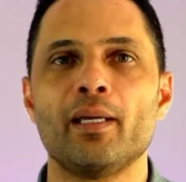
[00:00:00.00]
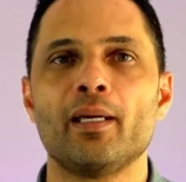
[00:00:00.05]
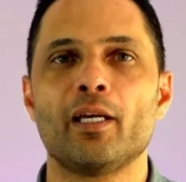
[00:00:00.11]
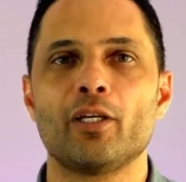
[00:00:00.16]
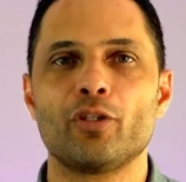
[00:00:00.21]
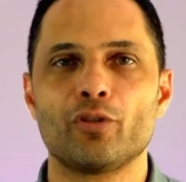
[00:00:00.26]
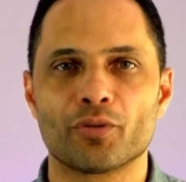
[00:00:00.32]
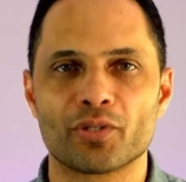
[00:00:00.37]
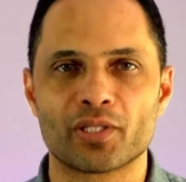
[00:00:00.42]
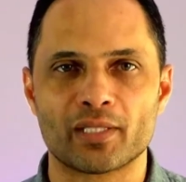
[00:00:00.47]
in
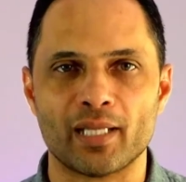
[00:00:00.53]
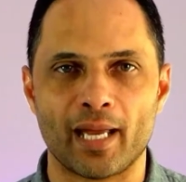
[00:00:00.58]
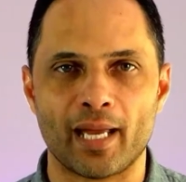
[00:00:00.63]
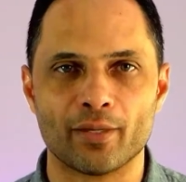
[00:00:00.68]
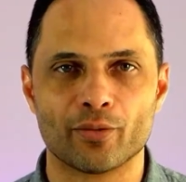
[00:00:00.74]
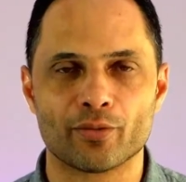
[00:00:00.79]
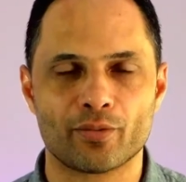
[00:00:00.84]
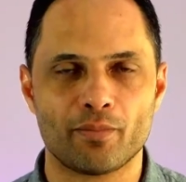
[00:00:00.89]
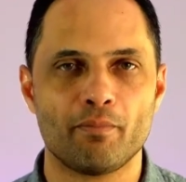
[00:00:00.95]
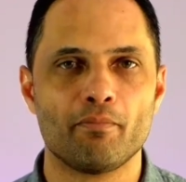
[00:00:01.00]
your
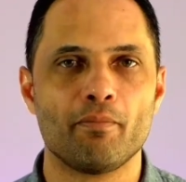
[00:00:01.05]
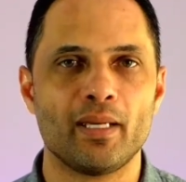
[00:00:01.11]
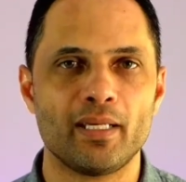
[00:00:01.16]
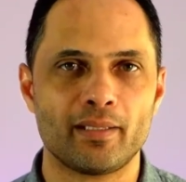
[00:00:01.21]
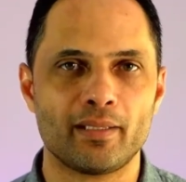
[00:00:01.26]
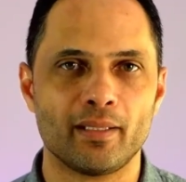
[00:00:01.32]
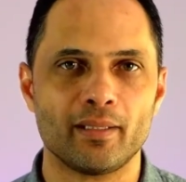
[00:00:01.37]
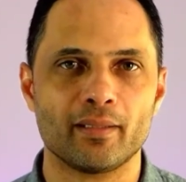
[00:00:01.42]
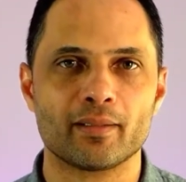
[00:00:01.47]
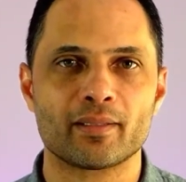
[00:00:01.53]
sales
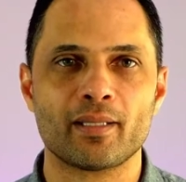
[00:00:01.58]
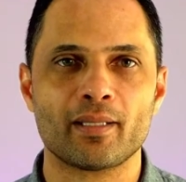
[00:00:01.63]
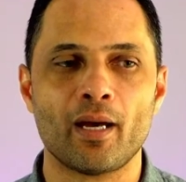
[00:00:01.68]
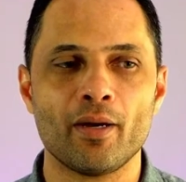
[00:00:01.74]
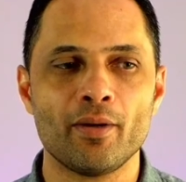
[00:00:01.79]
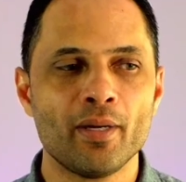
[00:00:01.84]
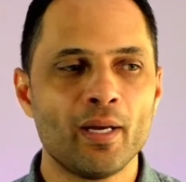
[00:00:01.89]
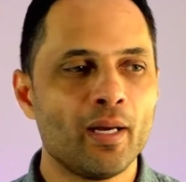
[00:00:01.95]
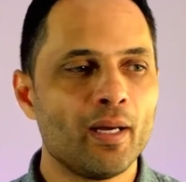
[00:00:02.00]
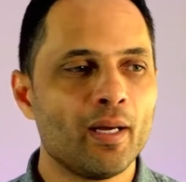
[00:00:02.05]
meeting. So
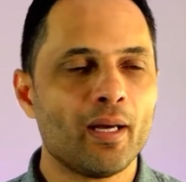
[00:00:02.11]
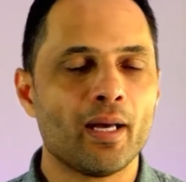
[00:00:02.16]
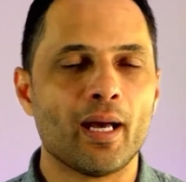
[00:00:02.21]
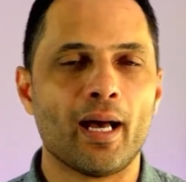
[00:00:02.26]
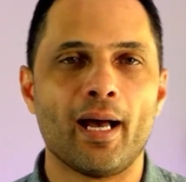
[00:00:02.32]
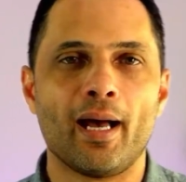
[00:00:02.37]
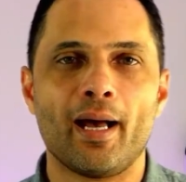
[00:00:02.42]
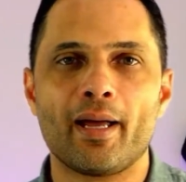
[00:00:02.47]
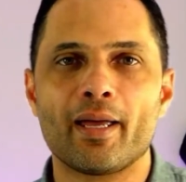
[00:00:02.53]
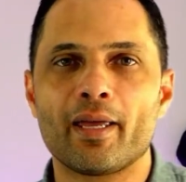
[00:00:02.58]

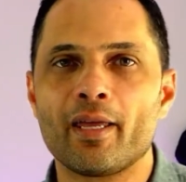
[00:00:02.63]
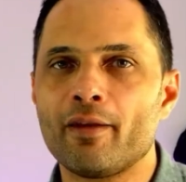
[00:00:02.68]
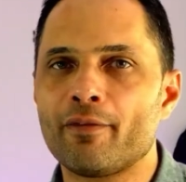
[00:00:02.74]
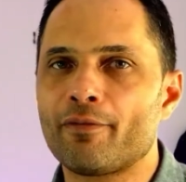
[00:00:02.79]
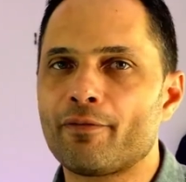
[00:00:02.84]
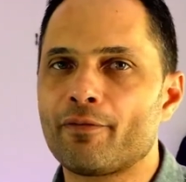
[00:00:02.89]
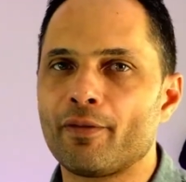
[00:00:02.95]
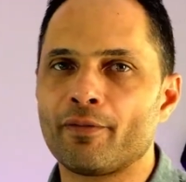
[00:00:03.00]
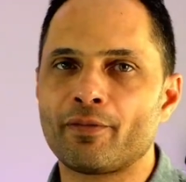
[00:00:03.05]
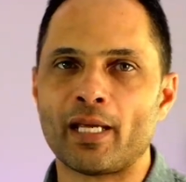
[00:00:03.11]
uh, if,
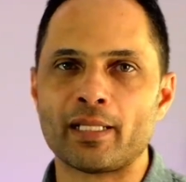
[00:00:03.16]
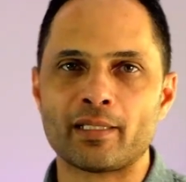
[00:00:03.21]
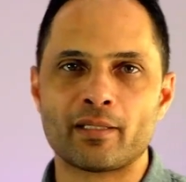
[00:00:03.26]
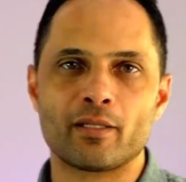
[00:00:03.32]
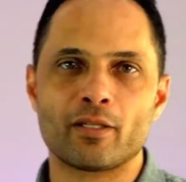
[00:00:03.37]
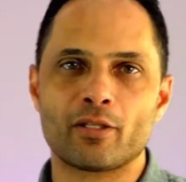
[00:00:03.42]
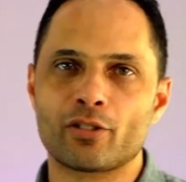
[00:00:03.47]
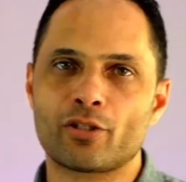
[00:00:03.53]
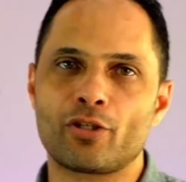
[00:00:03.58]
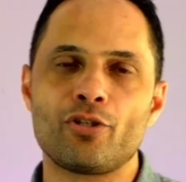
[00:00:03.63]
if that's an
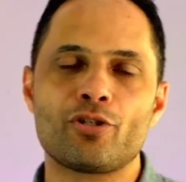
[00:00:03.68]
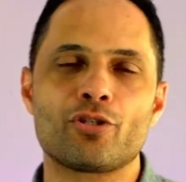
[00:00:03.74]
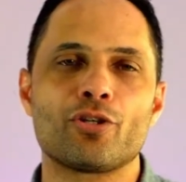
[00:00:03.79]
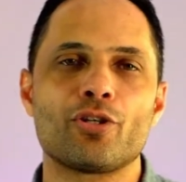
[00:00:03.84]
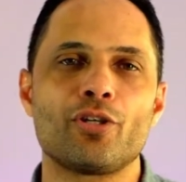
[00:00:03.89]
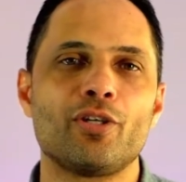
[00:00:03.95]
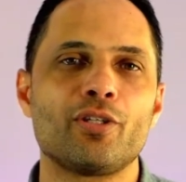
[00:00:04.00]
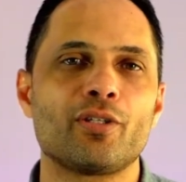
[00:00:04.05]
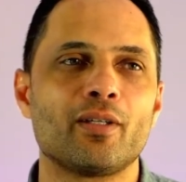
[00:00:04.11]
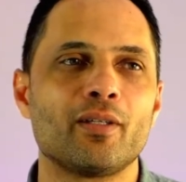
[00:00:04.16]
excuse you're
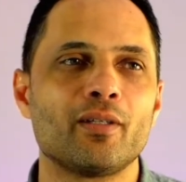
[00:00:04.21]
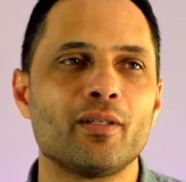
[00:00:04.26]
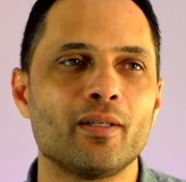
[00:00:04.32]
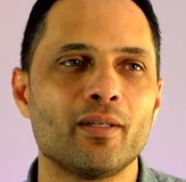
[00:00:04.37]
using,